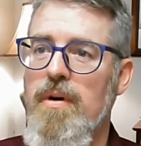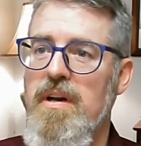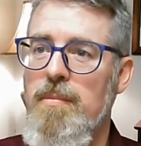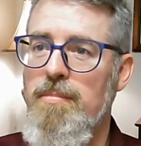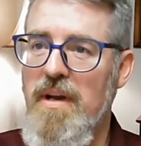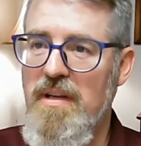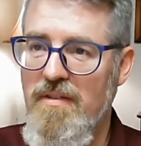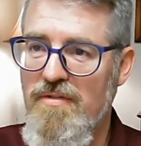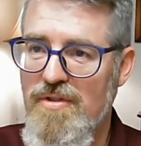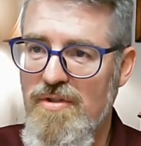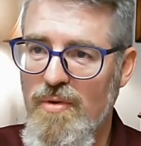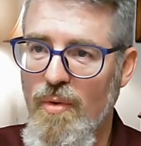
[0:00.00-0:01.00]
and impact of
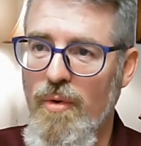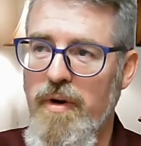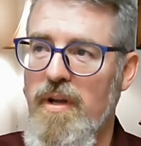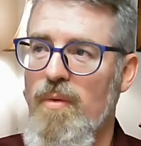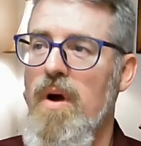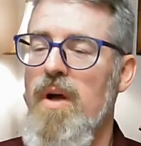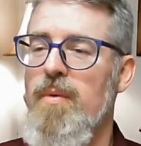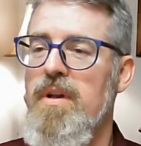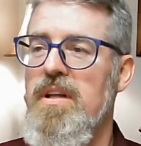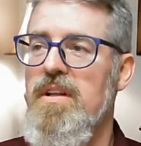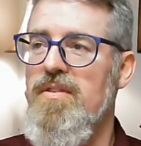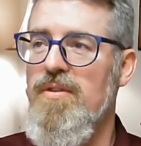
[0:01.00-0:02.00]
story and why we
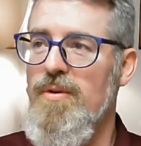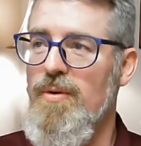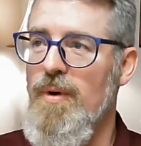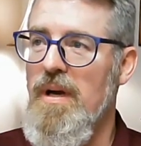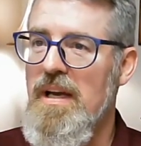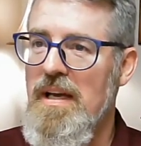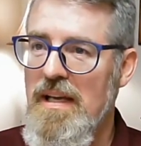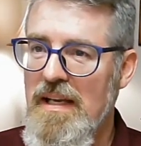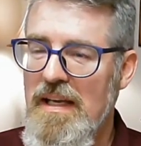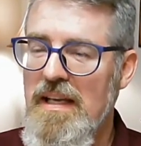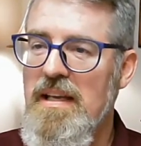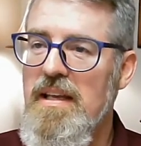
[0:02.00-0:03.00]
need to
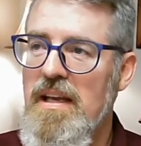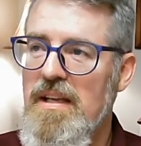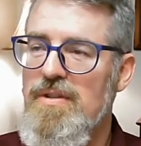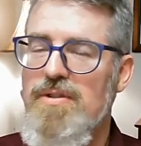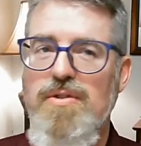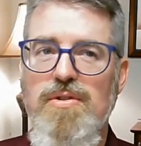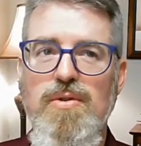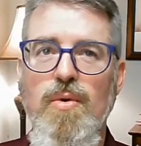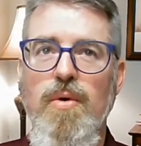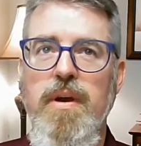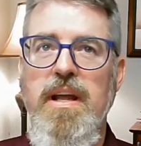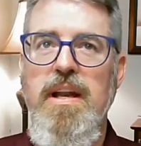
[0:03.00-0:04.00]
engage
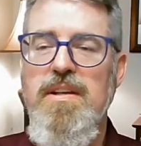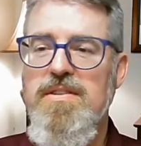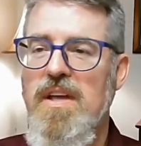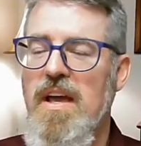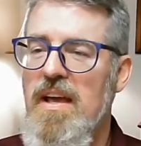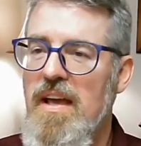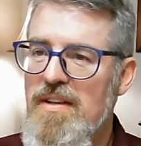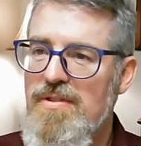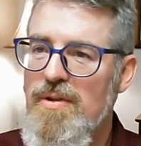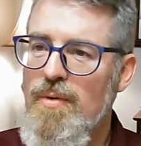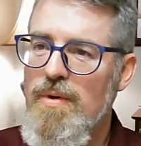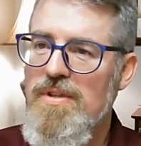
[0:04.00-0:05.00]
story. And as as
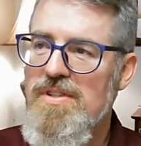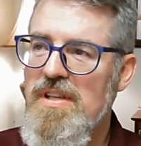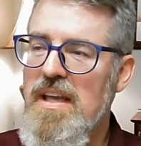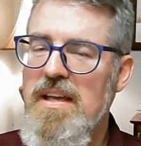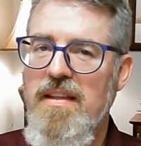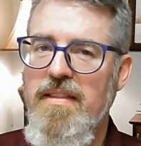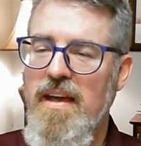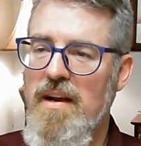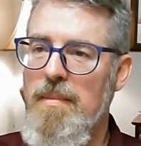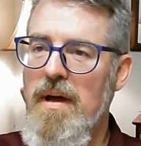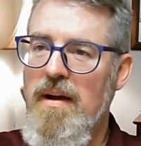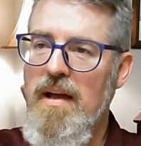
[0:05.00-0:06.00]
you were saying that
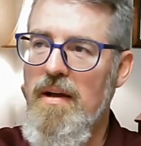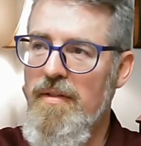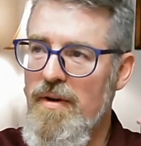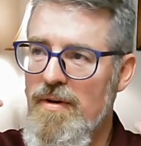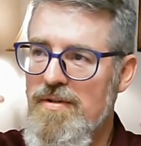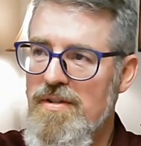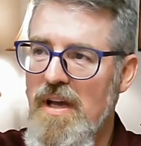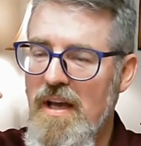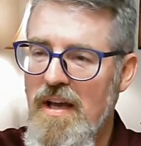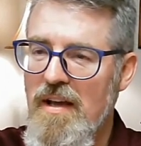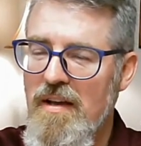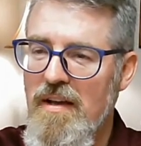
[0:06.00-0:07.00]
about how there's
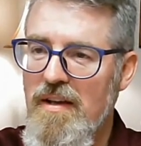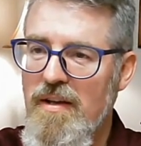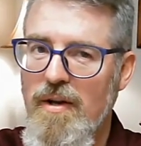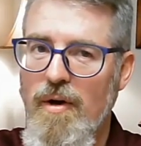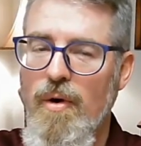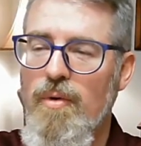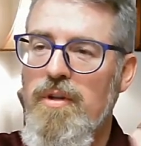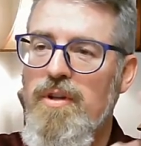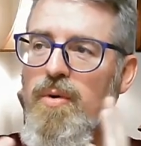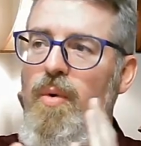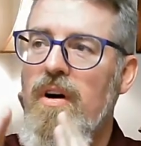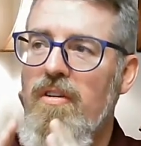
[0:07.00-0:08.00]
you know only
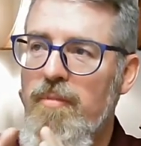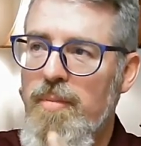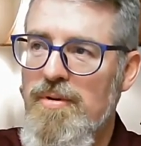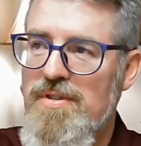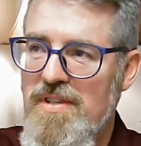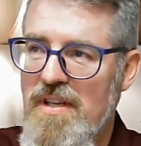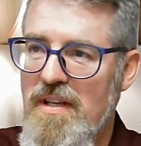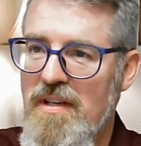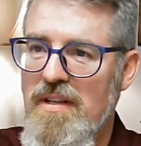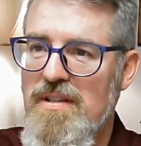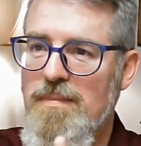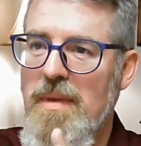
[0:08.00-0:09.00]
12%
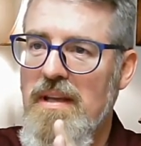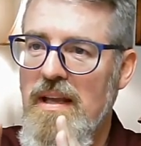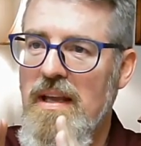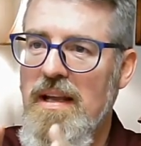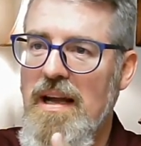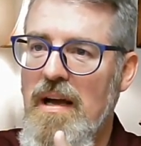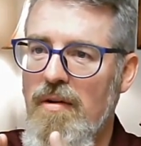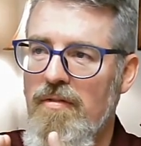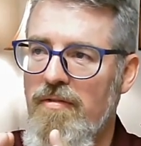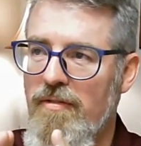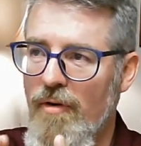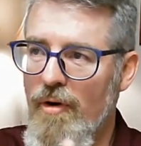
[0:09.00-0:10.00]
is making it out
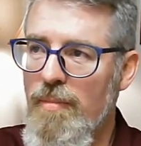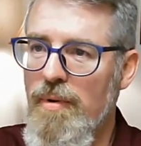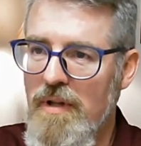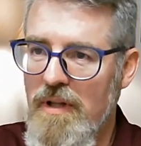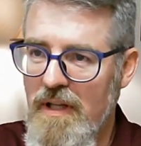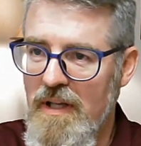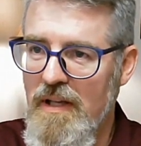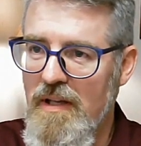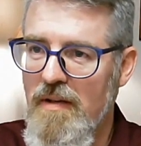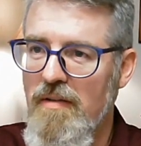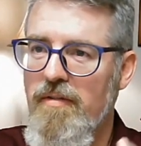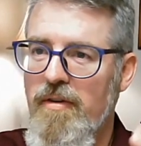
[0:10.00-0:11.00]
verbally
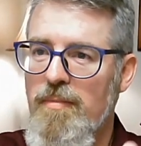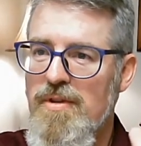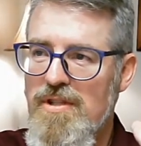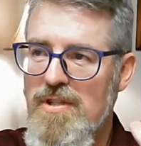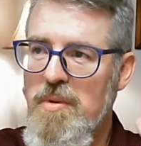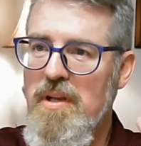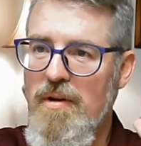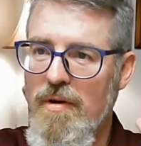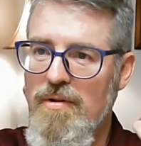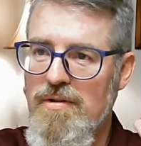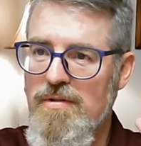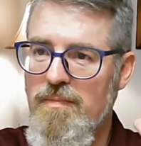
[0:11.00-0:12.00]
from the
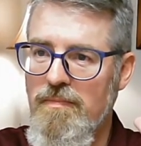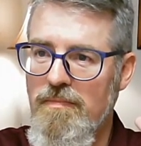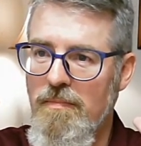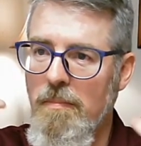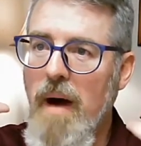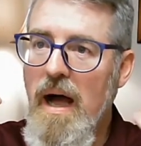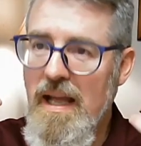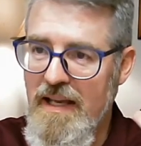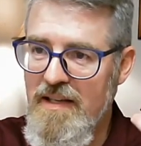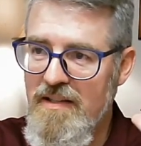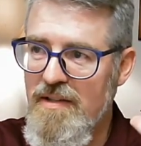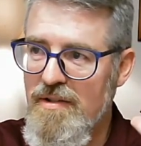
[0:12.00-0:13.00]
speaker's
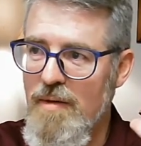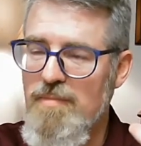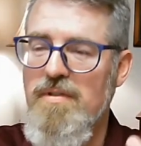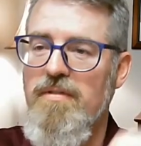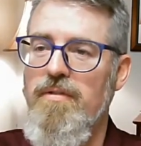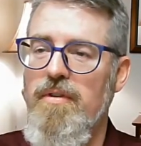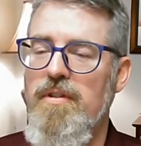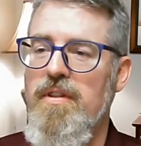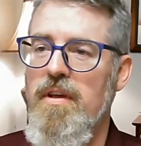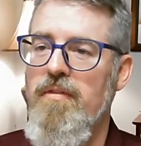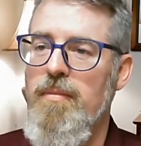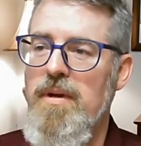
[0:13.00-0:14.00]
mind in terms of the
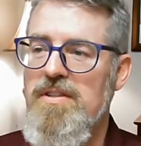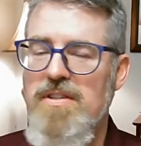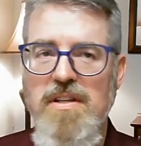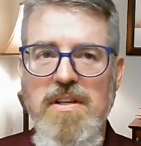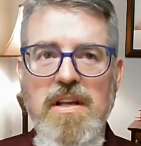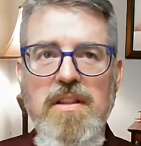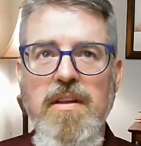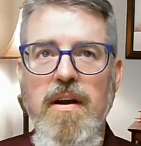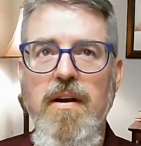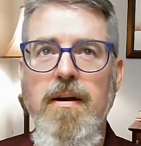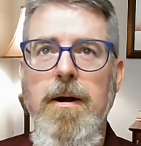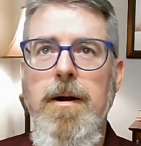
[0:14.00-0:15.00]
information in there